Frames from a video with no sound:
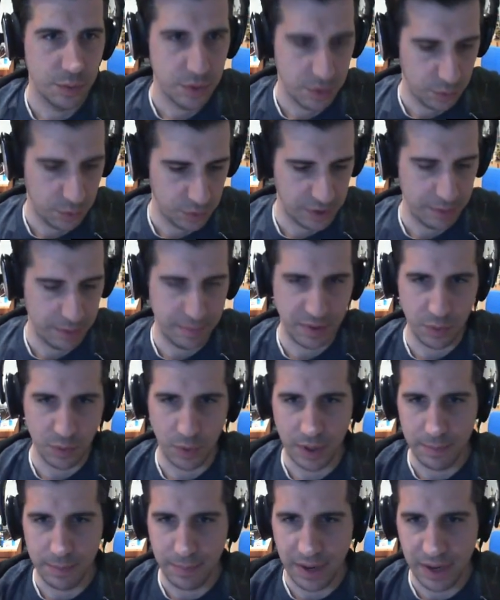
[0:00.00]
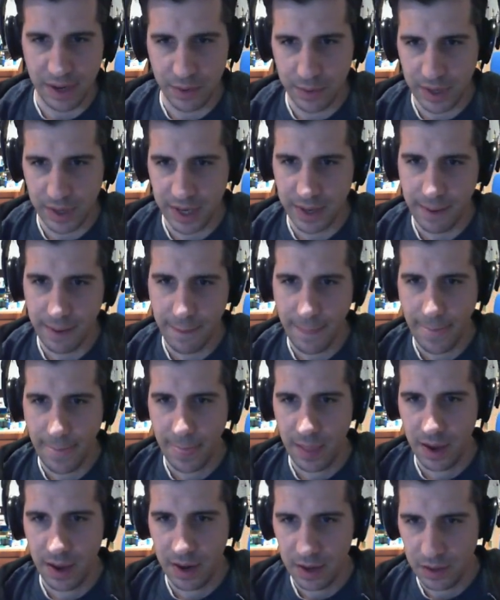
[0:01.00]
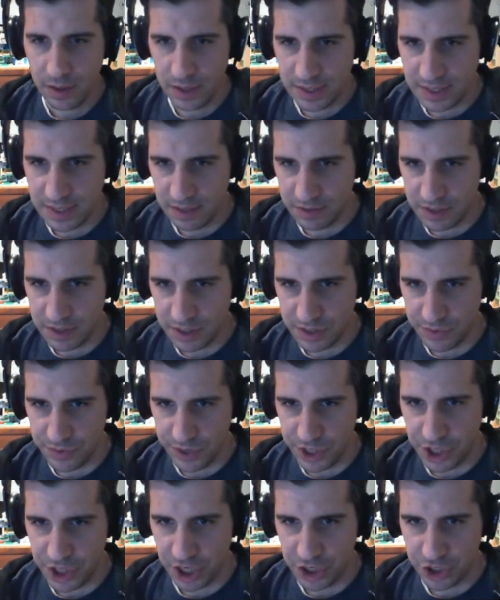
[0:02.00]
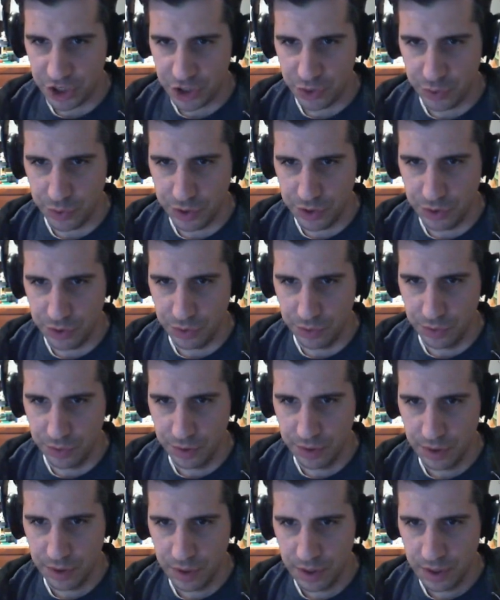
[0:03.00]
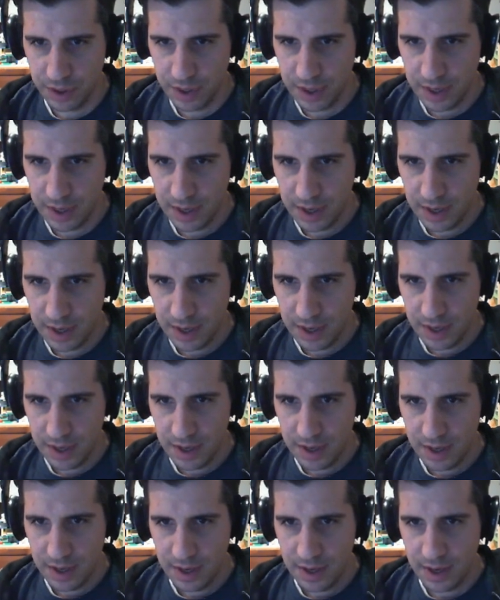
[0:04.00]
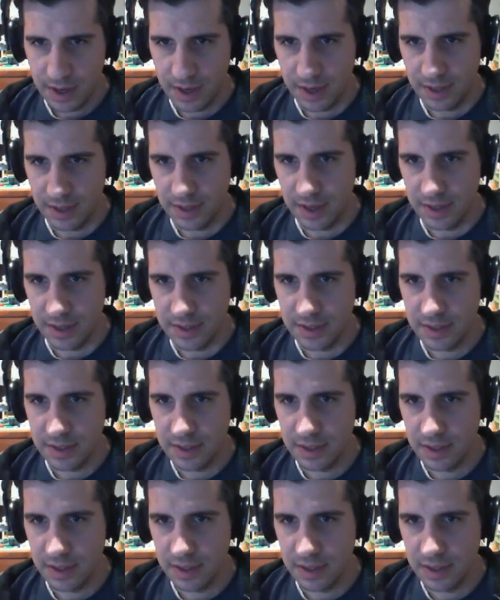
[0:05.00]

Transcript: will it be 1 byte away? Let's see if this 3 changes to a 2. And it does.